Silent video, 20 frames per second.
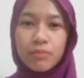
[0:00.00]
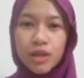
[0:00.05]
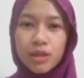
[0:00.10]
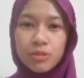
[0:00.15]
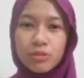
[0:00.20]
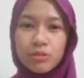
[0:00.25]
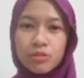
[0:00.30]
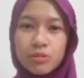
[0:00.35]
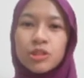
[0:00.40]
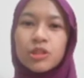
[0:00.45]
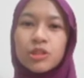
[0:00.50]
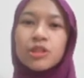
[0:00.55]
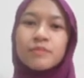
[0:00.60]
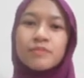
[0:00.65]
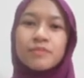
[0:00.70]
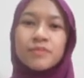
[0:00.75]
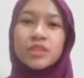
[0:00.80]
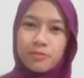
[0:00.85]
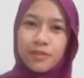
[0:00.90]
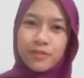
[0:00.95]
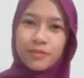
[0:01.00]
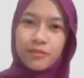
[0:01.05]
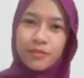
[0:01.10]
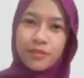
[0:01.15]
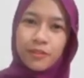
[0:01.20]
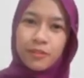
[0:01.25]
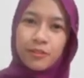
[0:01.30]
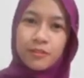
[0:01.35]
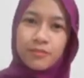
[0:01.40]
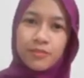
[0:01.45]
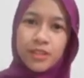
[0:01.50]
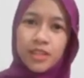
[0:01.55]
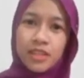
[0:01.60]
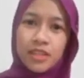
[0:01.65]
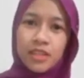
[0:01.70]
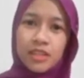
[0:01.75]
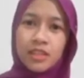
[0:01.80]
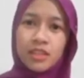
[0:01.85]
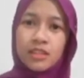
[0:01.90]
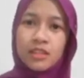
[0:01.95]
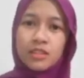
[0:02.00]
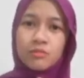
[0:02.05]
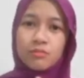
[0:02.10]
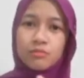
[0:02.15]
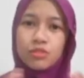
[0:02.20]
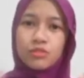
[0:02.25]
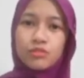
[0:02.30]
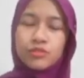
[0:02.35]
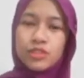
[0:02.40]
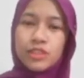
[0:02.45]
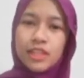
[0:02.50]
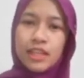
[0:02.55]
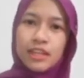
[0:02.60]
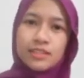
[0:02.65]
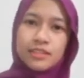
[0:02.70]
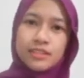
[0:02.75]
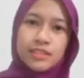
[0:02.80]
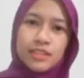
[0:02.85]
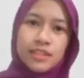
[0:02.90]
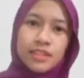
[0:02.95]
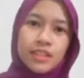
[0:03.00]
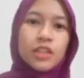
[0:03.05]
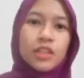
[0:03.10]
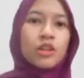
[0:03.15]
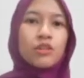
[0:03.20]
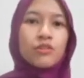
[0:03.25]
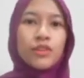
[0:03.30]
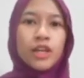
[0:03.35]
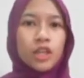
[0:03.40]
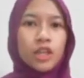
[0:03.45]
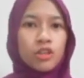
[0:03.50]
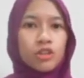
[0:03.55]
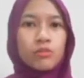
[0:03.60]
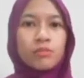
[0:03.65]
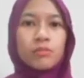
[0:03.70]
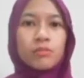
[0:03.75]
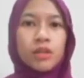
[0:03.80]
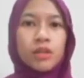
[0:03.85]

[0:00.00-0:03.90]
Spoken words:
Pagoh. So before we move to the case study of IIUM